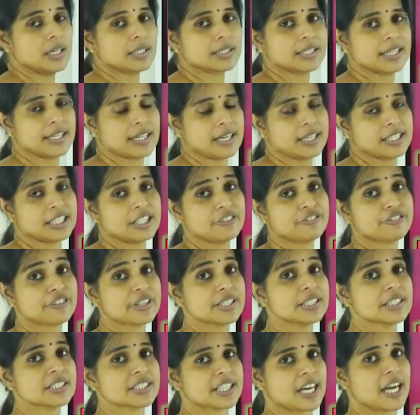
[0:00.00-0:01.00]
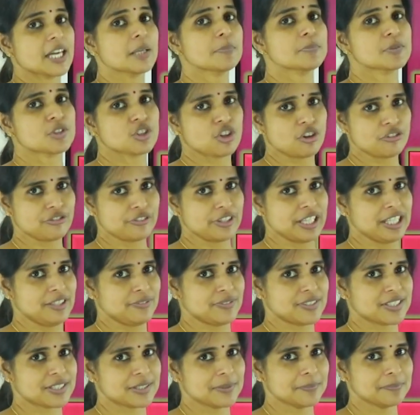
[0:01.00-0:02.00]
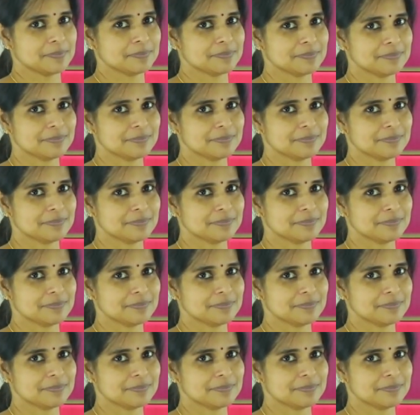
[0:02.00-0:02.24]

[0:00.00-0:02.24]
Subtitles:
there are different types of leaves.